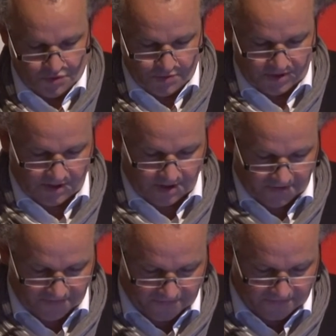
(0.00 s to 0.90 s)
urban
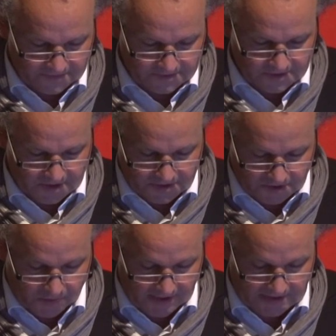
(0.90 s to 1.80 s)
life,
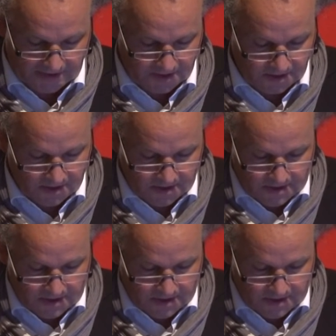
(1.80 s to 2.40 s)
consequently,